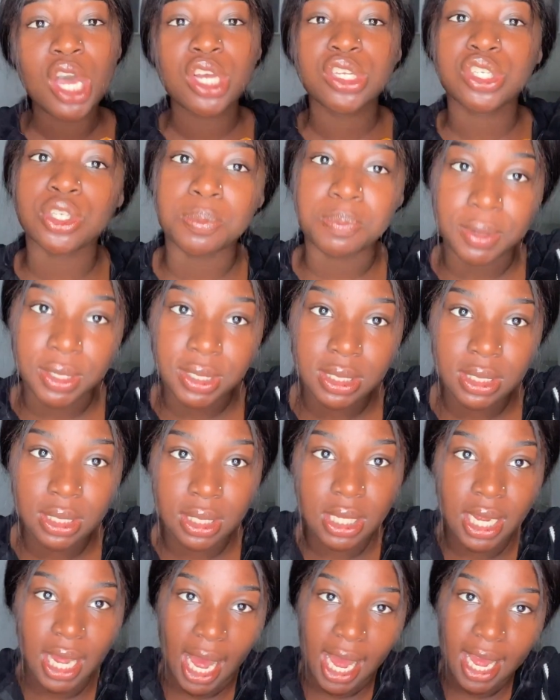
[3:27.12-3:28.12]
So
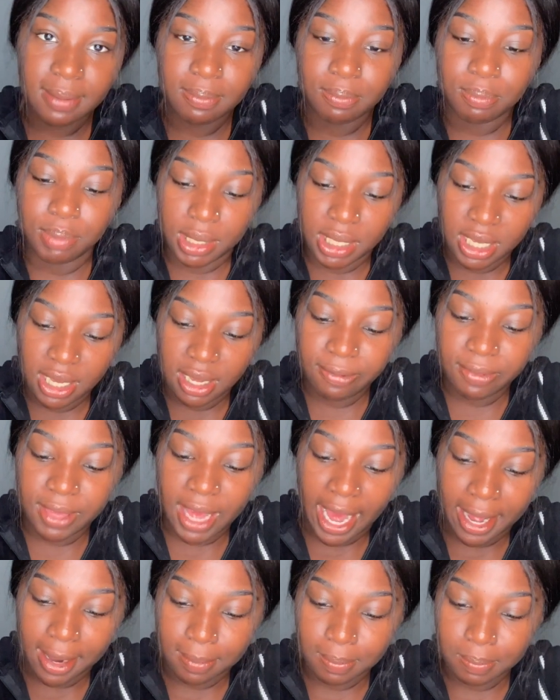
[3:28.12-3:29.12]
personally, I believe
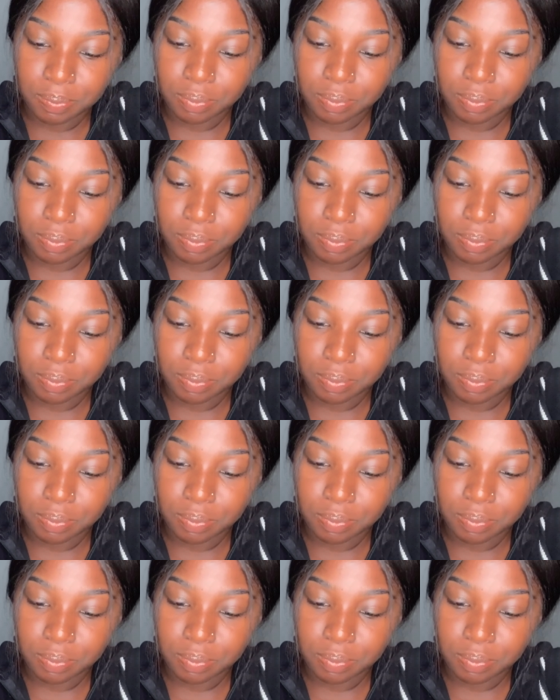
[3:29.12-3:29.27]
that